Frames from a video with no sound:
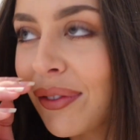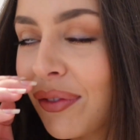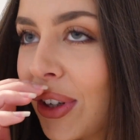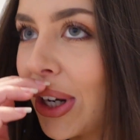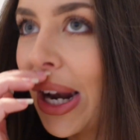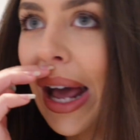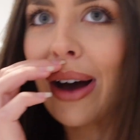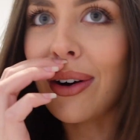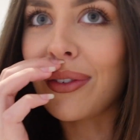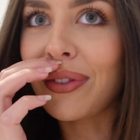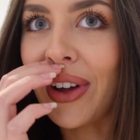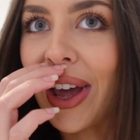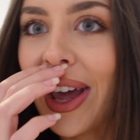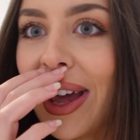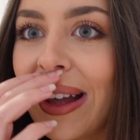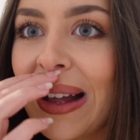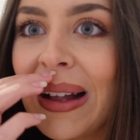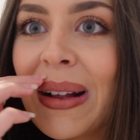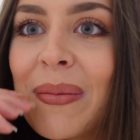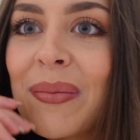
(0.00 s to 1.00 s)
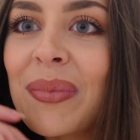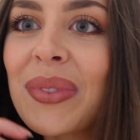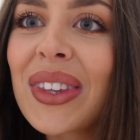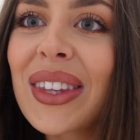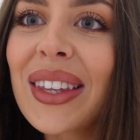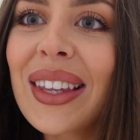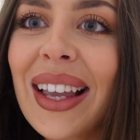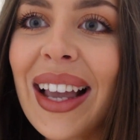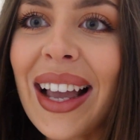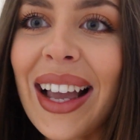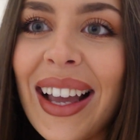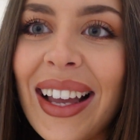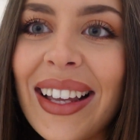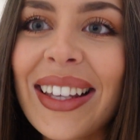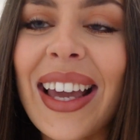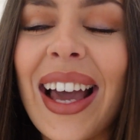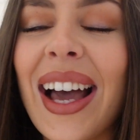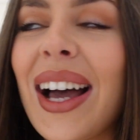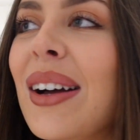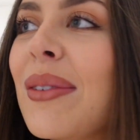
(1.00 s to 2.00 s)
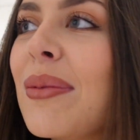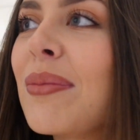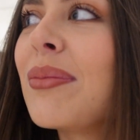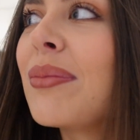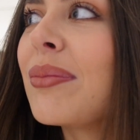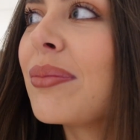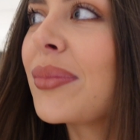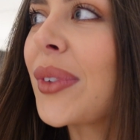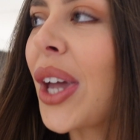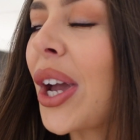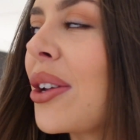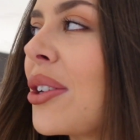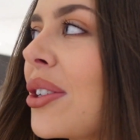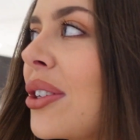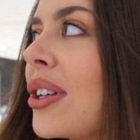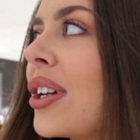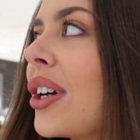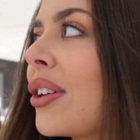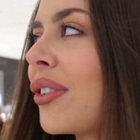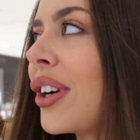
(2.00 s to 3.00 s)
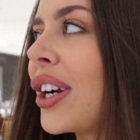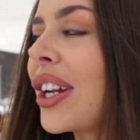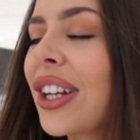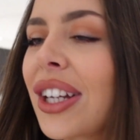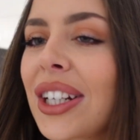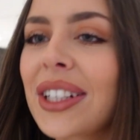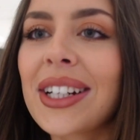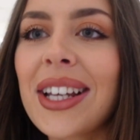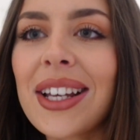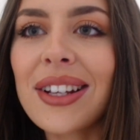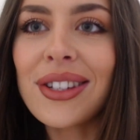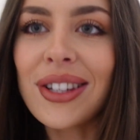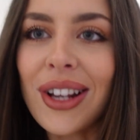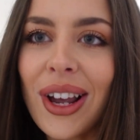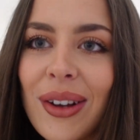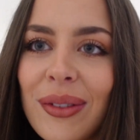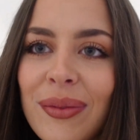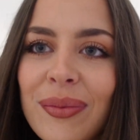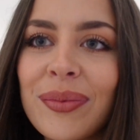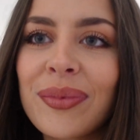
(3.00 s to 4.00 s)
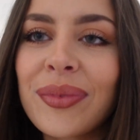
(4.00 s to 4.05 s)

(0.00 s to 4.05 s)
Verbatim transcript: Full outfit. Whole shabam. Yeah. No, you look really good at this. It only costs